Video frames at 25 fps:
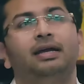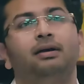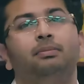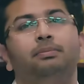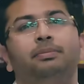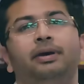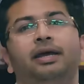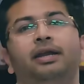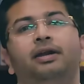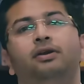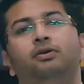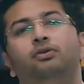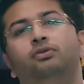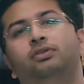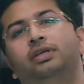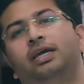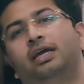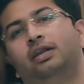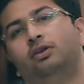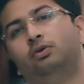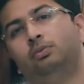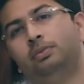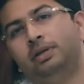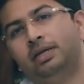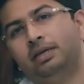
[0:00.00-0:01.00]
compare it to the
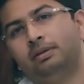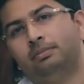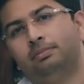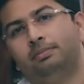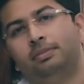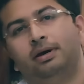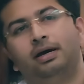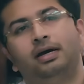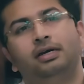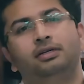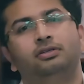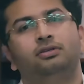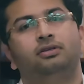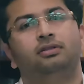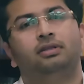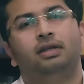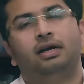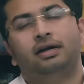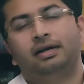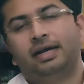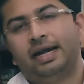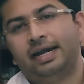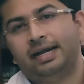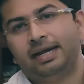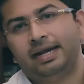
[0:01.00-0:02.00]
aluminium parts or
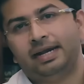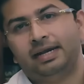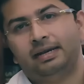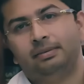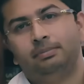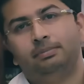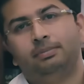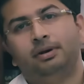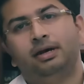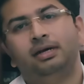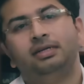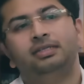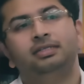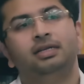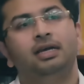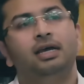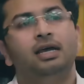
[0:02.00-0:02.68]
the titanium parts.